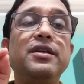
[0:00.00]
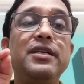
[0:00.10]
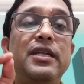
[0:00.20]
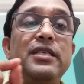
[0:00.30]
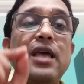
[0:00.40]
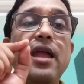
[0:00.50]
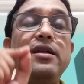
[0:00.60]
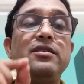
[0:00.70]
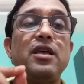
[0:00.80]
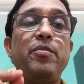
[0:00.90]

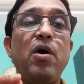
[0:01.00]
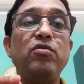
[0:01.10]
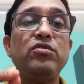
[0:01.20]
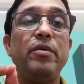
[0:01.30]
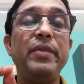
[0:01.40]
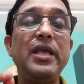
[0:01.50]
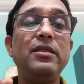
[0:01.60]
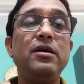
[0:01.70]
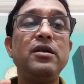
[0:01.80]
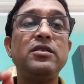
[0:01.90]
decides about the
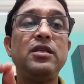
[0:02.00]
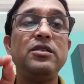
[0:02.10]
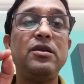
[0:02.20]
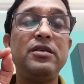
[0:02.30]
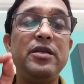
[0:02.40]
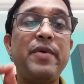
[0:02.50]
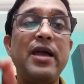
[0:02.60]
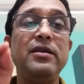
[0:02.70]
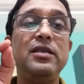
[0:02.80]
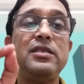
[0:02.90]
methods, teacher
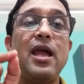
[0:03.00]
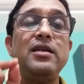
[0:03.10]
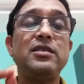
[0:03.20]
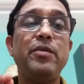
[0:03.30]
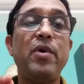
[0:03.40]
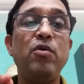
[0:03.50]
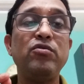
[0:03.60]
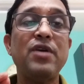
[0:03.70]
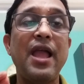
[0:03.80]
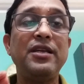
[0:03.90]
decides
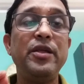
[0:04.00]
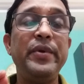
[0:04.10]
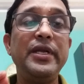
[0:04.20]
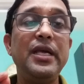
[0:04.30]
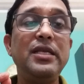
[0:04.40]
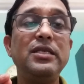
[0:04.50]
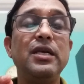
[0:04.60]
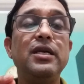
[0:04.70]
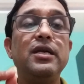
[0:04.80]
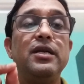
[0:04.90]
about the activities,
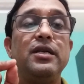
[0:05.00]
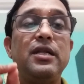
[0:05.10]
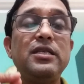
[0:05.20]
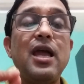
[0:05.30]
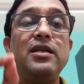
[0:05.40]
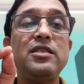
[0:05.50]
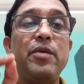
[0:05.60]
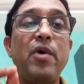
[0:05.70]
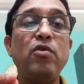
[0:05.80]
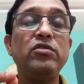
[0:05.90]
decides
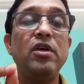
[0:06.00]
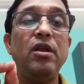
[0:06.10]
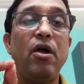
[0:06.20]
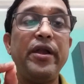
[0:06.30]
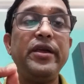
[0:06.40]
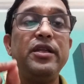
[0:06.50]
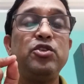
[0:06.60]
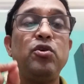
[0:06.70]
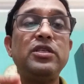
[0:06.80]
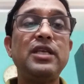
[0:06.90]
about the learning
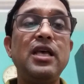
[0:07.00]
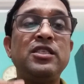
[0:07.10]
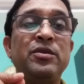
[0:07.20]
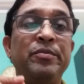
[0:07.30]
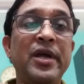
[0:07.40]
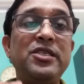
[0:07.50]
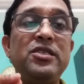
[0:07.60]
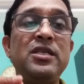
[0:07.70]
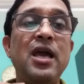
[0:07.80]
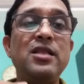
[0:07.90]
resources,
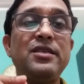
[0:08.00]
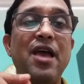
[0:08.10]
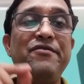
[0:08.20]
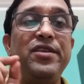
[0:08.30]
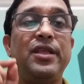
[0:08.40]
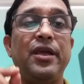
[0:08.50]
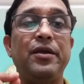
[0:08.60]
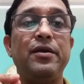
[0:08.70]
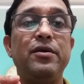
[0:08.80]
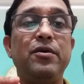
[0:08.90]
materials,
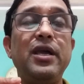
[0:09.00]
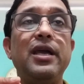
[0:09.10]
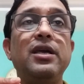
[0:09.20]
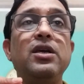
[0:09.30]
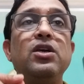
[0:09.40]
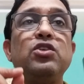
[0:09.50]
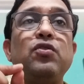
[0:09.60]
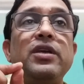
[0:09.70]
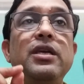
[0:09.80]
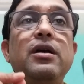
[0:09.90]
everything. Okay,
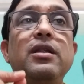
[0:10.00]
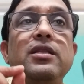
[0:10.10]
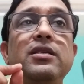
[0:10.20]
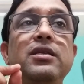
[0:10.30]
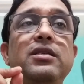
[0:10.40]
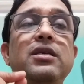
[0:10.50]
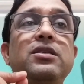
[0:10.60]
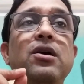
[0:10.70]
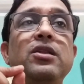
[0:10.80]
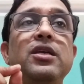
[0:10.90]
so here the
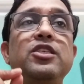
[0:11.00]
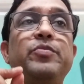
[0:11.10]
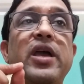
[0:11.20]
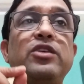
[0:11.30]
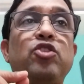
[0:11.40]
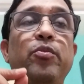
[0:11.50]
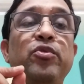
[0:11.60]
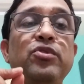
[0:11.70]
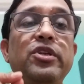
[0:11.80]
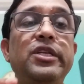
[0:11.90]
decision is based
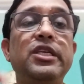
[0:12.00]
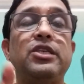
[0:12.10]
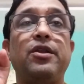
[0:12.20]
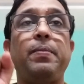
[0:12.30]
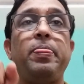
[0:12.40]
upon the teacher,